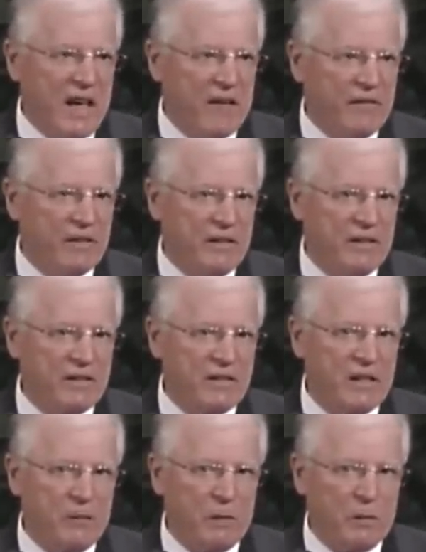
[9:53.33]

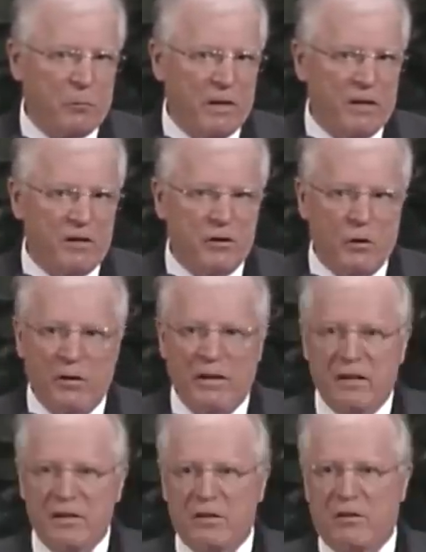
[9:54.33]
evidence that what we are
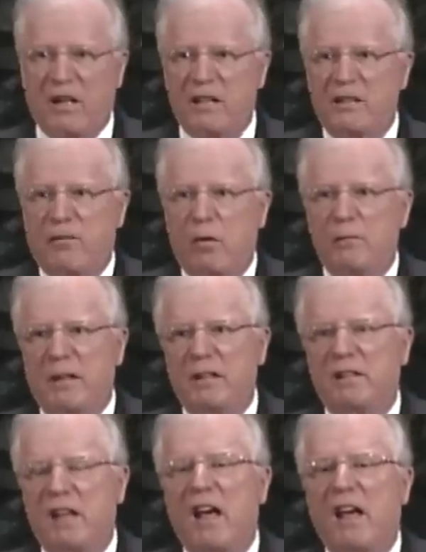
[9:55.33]
doing is
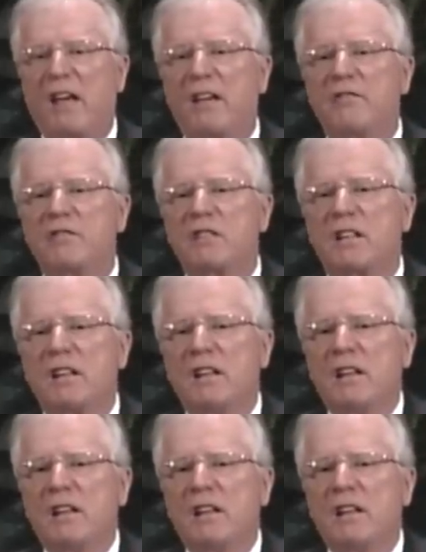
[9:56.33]
transforming lives,